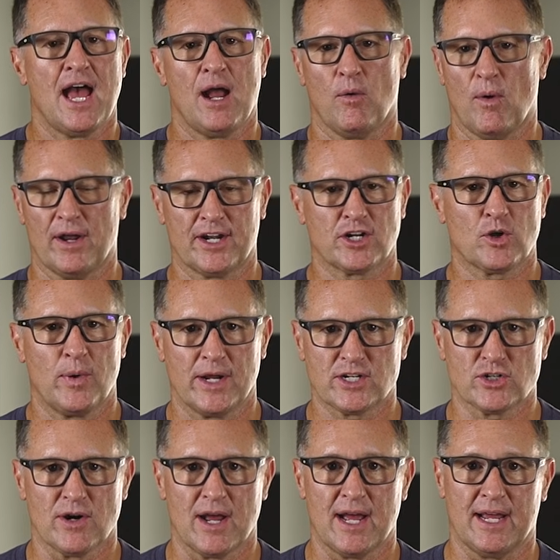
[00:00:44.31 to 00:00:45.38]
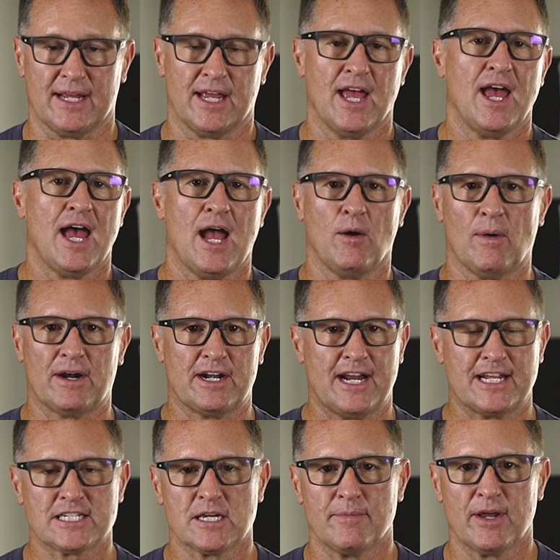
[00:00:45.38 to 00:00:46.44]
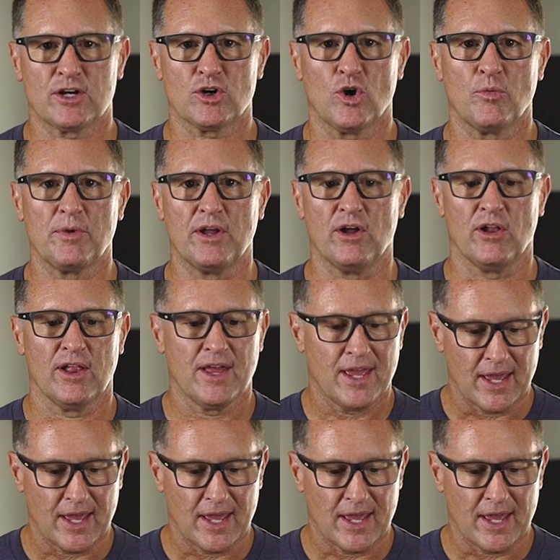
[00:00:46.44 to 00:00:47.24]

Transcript: I wanted quick drying. I wanted antimicrobial.